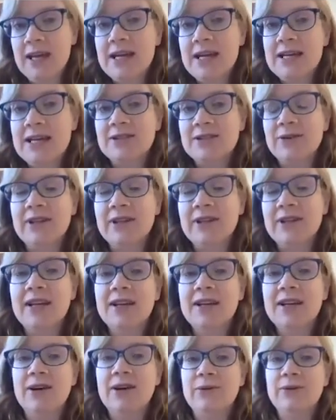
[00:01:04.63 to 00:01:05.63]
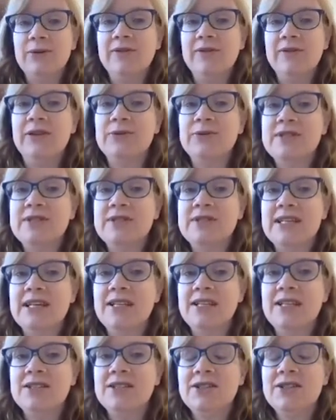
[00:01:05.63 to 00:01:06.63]
So I think we felt there was a need
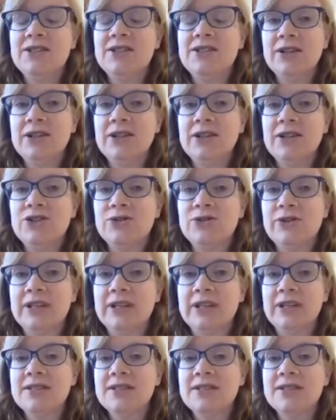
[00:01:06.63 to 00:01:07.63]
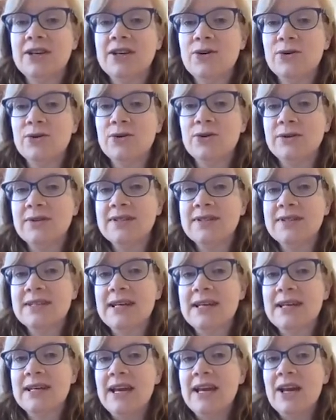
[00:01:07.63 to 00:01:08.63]
to ensure that the goals
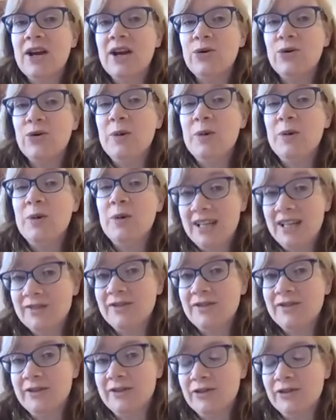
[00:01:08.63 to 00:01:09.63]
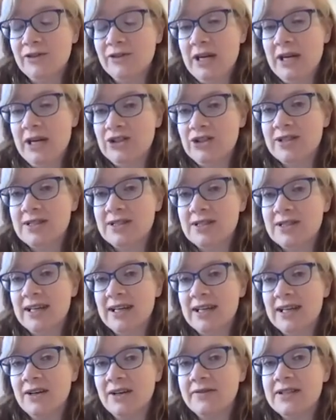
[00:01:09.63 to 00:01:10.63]
would be meaningful for patients.
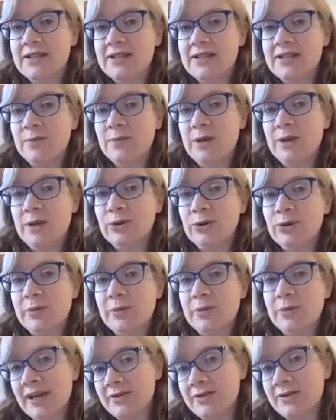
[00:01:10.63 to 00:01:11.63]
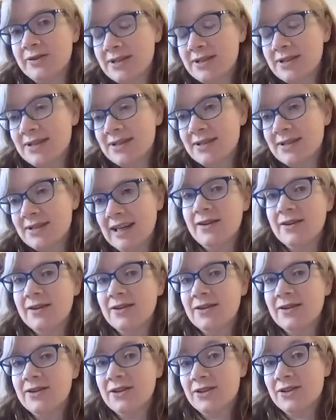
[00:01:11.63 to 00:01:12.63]
And obviously people who are parents,
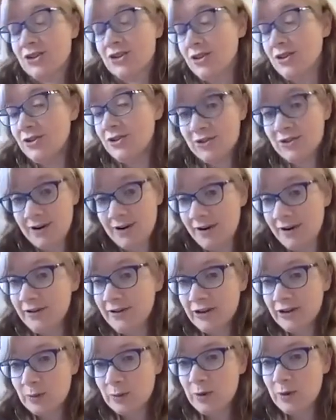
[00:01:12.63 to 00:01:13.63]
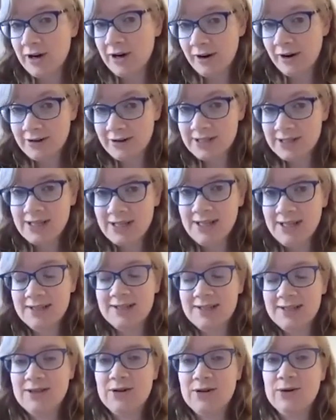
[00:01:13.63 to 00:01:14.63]
their children are often their priority.